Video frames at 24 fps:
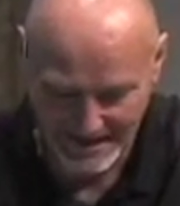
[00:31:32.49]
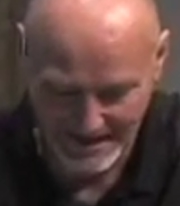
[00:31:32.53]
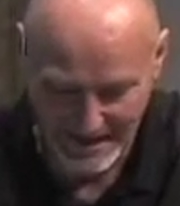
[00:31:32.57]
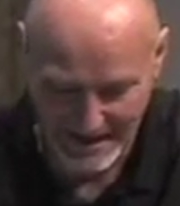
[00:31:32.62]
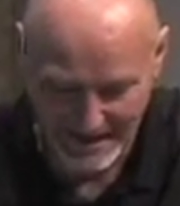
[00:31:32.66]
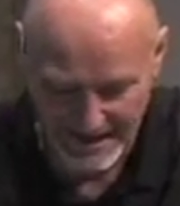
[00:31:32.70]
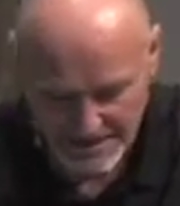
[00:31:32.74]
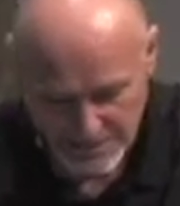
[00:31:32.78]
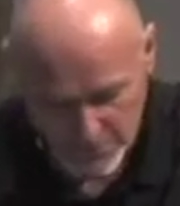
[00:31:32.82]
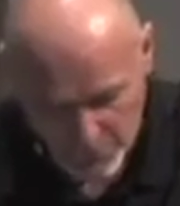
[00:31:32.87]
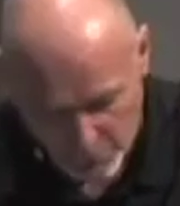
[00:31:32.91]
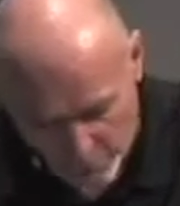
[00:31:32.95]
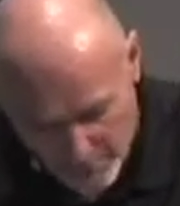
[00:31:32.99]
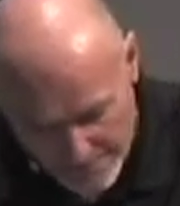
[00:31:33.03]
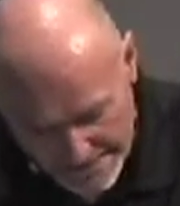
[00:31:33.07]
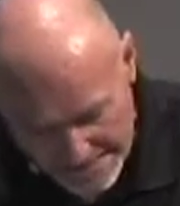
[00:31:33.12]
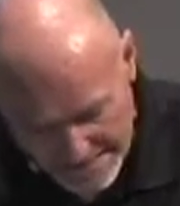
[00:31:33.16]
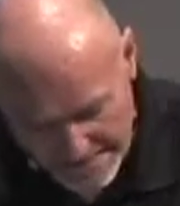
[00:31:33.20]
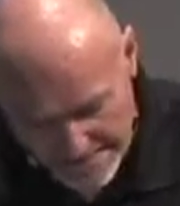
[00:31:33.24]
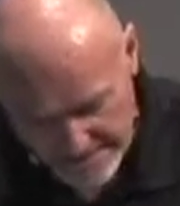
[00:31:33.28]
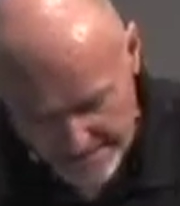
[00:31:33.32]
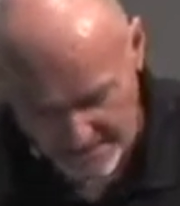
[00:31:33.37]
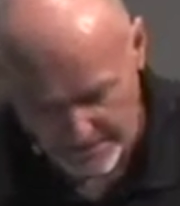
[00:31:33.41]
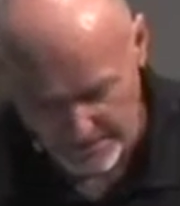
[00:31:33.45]
It's
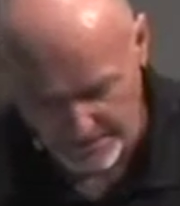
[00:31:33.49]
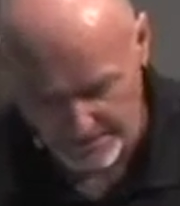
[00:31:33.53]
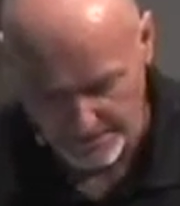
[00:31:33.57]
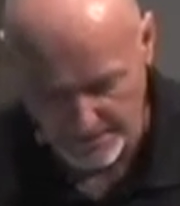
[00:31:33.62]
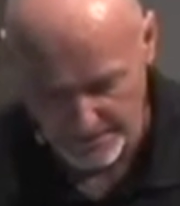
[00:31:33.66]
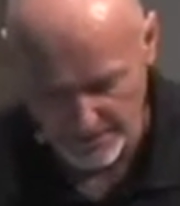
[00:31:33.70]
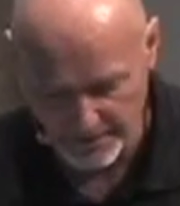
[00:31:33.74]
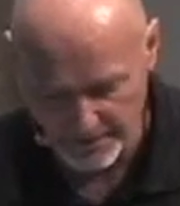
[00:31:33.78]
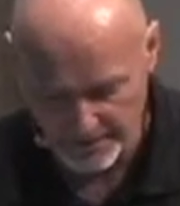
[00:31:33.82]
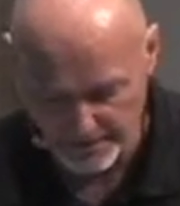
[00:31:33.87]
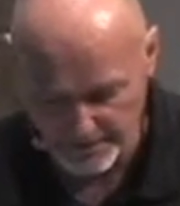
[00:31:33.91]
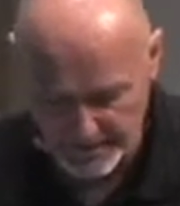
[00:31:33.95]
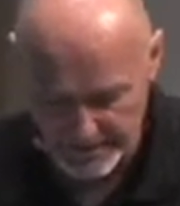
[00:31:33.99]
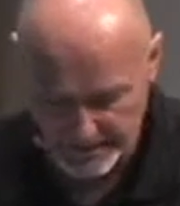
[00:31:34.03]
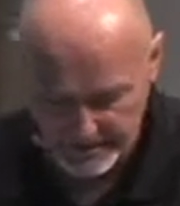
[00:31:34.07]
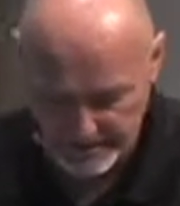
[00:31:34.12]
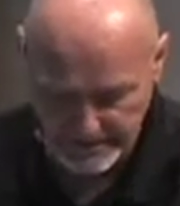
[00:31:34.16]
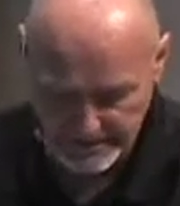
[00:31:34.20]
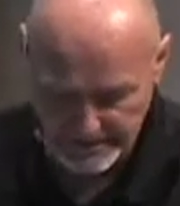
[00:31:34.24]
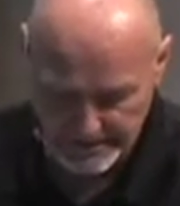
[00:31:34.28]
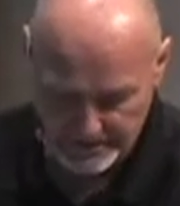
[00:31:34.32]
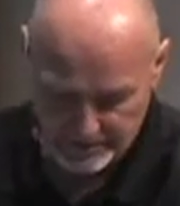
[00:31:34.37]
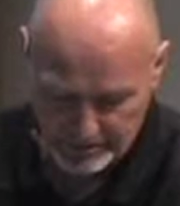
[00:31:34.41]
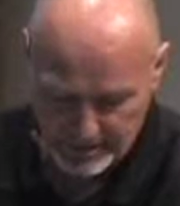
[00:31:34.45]
reasonable
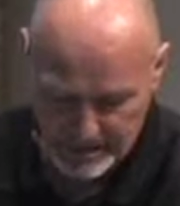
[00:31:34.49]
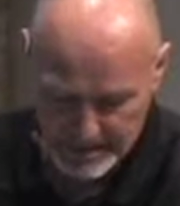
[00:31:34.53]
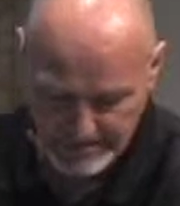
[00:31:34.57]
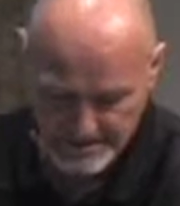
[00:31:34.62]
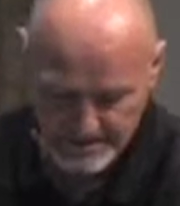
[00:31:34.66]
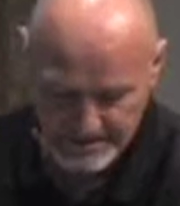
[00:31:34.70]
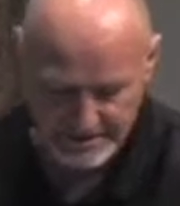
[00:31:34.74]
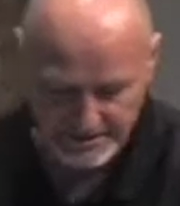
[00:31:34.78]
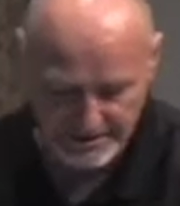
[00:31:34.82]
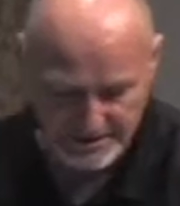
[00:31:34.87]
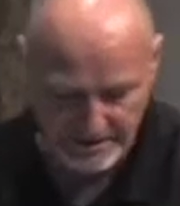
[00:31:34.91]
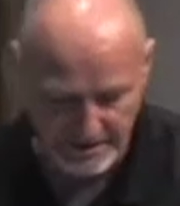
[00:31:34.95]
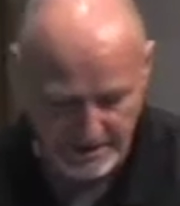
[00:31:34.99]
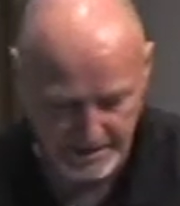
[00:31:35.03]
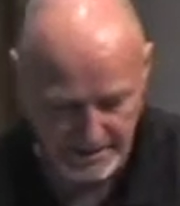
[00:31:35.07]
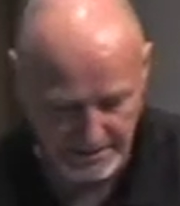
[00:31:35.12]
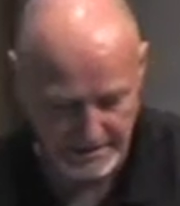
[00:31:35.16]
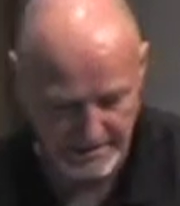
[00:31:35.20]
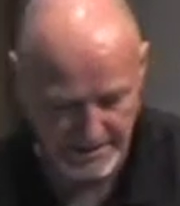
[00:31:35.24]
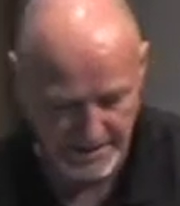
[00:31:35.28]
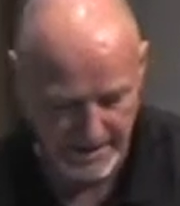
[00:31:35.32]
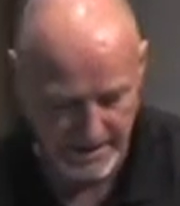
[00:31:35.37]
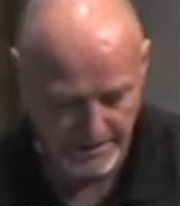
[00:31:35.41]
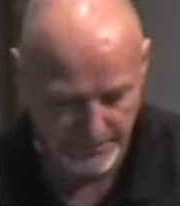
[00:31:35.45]
because Christ is our
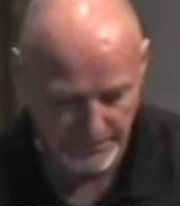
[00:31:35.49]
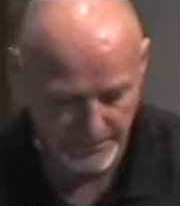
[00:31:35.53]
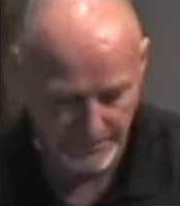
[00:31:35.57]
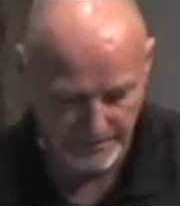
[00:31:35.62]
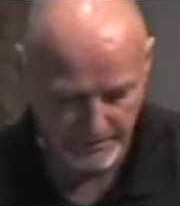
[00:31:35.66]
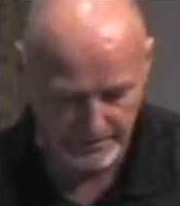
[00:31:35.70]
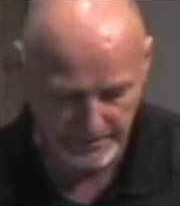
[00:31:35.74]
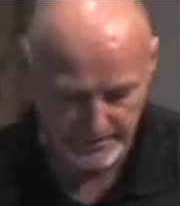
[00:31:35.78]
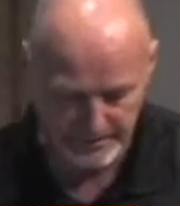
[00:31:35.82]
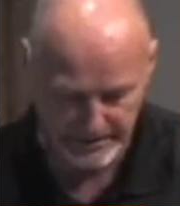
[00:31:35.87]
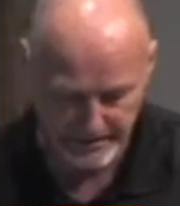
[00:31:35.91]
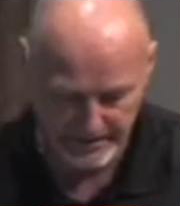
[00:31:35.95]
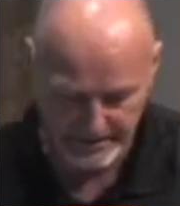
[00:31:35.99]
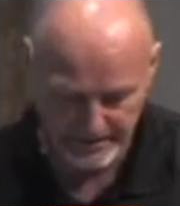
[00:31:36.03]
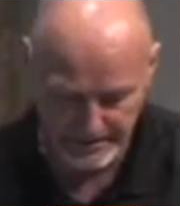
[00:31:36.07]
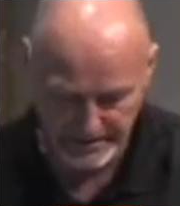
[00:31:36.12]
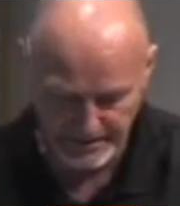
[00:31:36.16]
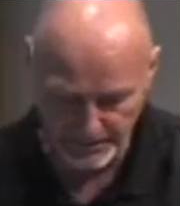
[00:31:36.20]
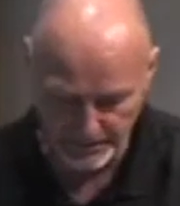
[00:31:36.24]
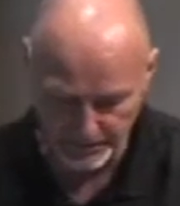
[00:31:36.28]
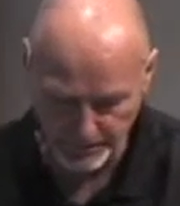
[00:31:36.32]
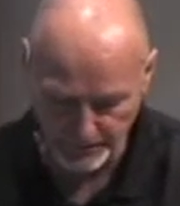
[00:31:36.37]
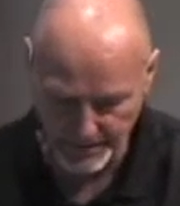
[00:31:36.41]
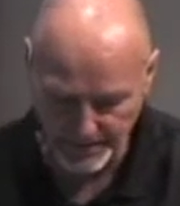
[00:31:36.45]
example.
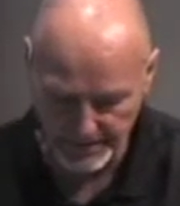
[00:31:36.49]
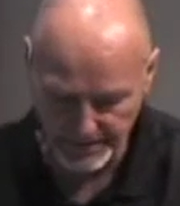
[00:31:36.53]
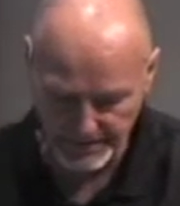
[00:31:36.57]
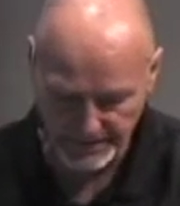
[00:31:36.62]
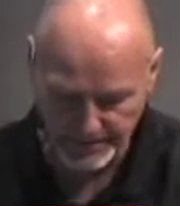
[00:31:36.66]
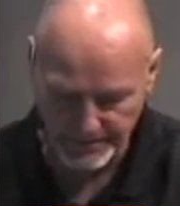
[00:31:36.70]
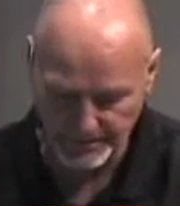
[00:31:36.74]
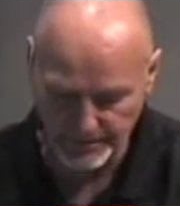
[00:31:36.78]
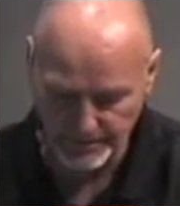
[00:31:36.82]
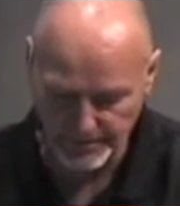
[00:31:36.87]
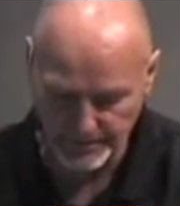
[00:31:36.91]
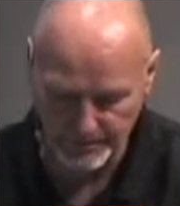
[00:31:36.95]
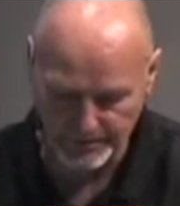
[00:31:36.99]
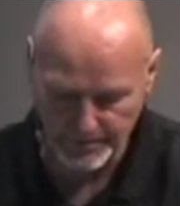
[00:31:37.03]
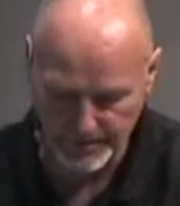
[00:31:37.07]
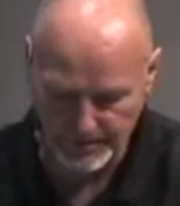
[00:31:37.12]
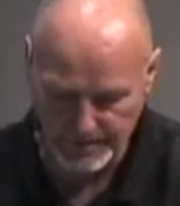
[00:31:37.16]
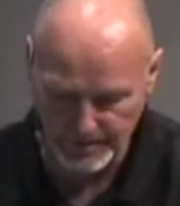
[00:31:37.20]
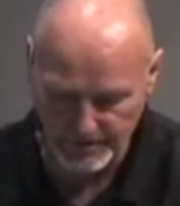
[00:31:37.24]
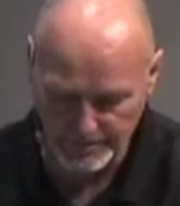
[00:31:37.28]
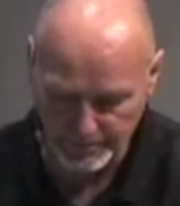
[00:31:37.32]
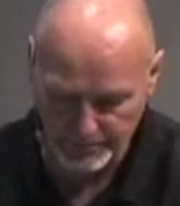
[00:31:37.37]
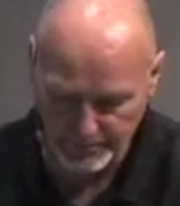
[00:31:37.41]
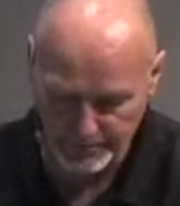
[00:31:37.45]
It's reasonable
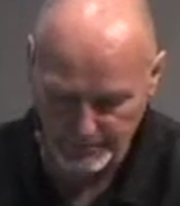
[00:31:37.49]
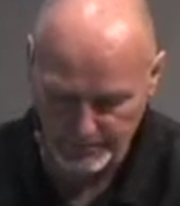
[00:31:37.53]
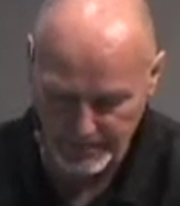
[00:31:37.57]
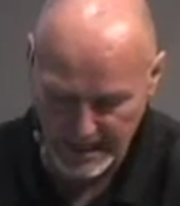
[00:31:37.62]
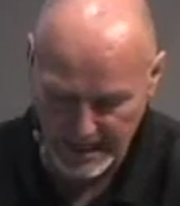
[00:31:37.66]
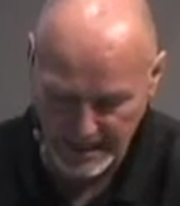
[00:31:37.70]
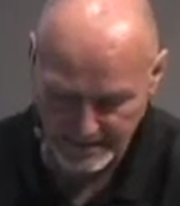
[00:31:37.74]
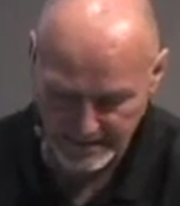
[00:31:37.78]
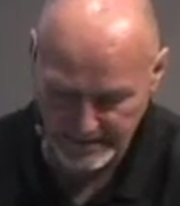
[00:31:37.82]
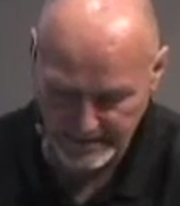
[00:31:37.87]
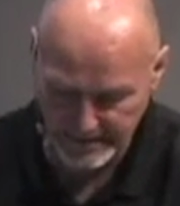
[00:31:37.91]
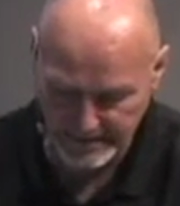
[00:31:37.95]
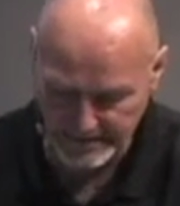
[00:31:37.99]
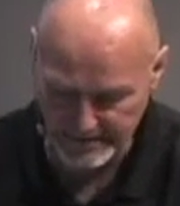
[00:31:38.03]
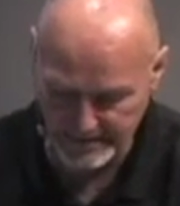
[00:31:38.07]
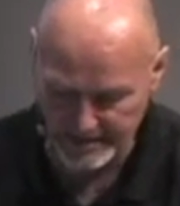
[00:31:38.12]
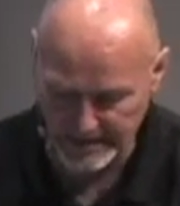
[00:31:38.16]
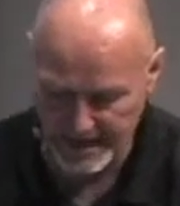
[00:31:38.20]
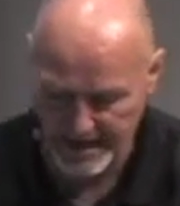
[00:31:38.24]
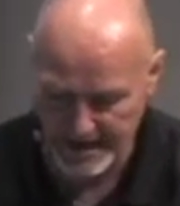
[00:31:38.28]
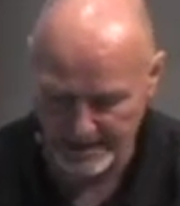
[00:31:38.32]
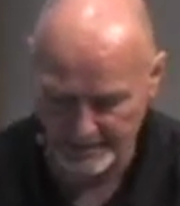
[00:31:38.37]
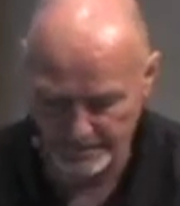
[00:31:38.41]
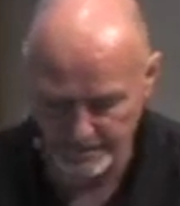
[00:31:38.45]
because we've got the
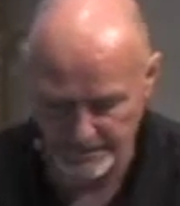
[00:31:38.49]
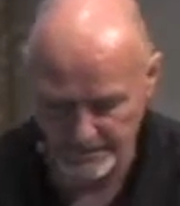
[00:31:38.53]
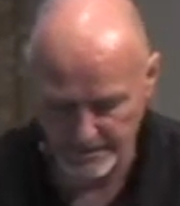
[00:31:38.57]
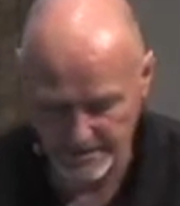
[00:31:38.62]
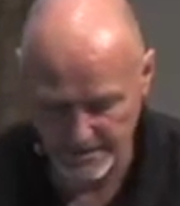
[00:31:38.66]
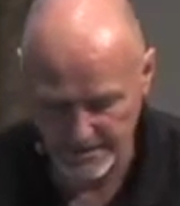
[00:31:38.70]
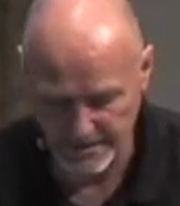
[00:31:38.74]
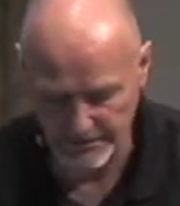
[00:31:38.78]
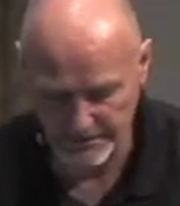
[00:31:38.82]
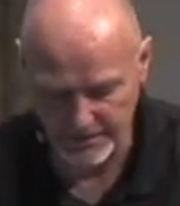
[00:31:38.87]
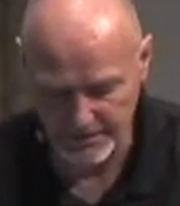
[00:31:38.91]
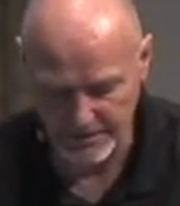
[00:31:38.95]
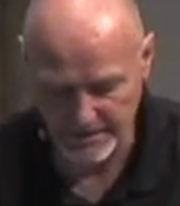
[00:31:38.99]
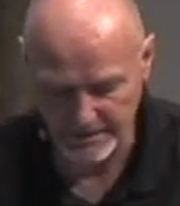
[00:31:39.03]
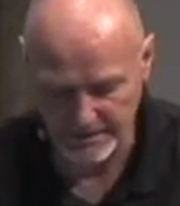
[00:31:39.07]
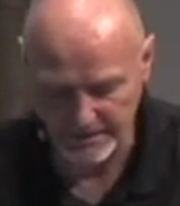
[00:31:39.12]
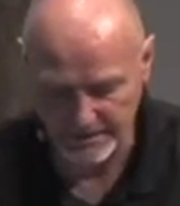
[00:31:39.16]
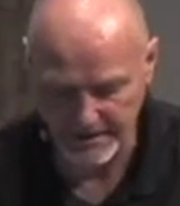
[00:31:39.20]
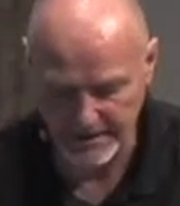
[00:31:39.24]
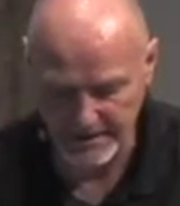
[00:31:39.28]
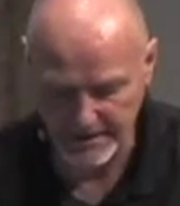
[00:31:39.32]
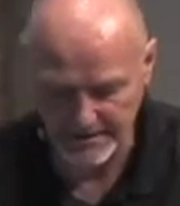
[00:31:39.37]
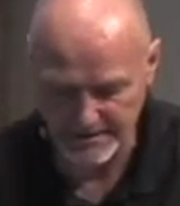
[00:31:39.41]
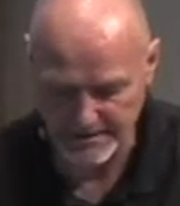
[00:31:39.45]
examples of the
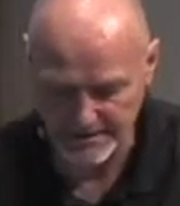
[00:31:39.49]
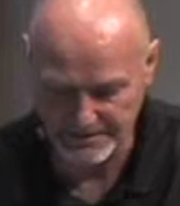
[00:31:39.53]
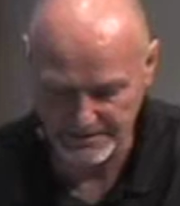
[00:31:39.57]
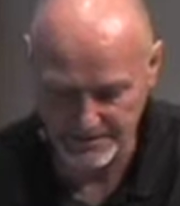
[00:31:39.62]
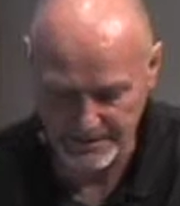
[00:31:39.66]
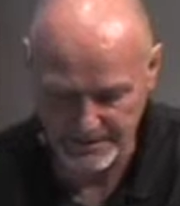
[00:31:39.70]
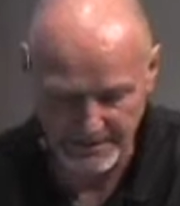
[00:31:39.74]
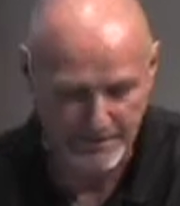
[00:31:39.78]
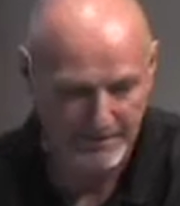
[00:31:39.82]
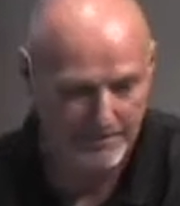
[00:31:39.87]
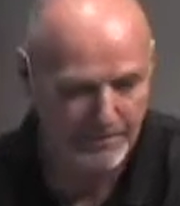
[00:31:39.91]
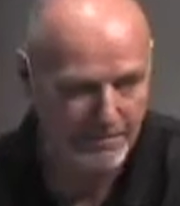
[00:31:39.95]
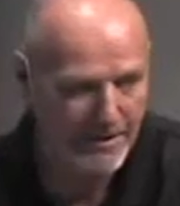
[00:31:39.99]
Old Testament,